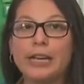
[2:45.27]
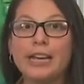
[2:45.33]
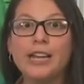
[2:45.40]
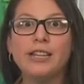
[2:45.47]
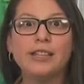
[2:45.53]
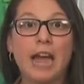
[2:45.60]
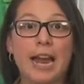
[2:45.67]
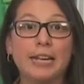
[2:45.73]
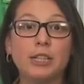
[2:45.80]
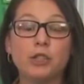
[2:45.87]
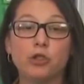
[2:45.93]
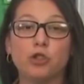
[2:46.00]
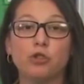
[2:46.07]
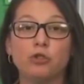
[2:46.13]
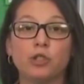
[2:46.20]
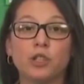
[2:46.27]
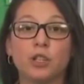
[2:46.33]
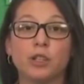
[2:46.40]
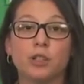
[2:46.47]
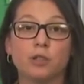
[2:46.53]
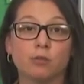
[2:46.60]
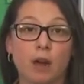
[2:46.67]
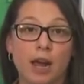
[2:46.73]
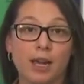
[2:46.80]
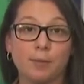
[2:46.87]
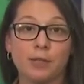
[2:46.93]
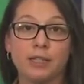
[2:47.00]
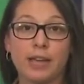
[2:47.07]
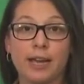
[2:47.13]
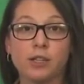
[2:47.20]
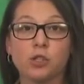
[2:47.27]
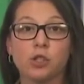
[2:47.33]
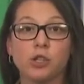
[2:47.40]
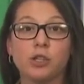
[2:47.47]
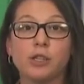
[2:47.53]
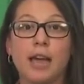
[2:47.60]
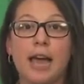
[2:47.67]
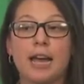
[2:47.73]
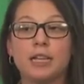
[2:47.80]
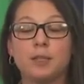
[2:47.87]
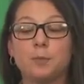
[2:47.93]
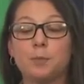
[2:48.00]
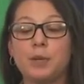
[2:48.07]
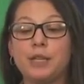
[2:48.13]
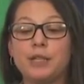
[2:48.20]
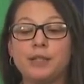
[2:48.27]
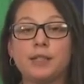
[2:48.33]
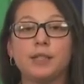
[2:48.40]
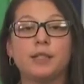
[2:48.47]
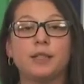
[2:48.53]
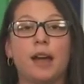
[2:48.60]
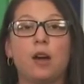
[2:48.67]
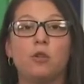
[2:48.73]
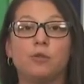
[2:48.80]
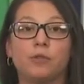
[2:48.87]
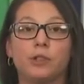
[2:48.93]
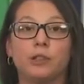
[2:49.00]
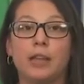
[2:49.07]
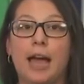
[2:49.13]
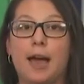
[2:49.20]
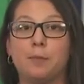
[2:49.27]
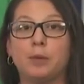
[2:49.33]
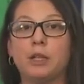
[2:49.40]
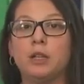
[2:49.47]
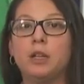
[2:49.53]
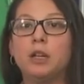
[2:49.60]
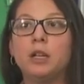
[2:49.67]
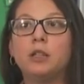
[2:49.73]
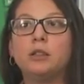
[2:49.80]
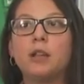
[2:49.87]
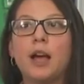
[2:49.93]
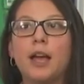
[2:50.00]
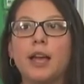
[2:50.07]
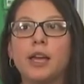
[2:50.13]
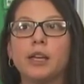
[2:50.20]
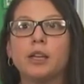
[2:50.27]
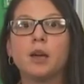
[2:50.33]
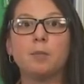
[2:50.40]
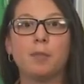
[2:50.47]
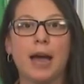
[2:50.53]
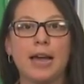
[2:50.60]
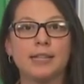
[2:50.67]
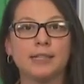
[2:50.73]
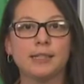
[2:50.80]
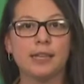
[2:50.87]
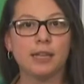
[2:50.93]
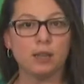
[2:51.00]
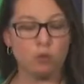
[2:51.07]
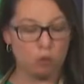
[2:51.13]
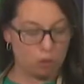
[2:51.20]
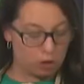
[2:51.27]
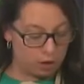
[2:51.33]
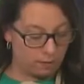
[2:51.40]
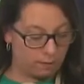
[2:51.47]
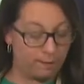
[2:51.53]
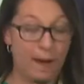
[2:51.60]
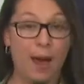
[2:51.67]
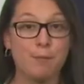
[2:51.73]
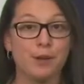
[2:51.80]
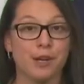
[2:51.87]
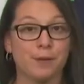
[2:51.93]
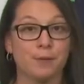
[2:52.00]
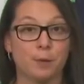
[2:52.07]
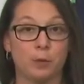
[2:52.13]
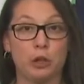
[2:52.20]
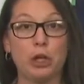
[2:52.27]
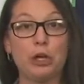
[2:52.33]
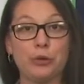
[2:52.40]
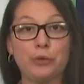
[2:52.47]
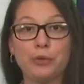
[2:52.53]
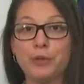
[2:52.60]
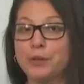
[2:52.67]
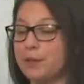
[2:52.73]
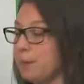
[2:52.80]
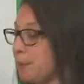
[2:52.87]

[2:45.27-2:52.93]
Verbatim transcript: and that is used to describe a texture that has pieces that overlap, like a basket or fabric from clothes.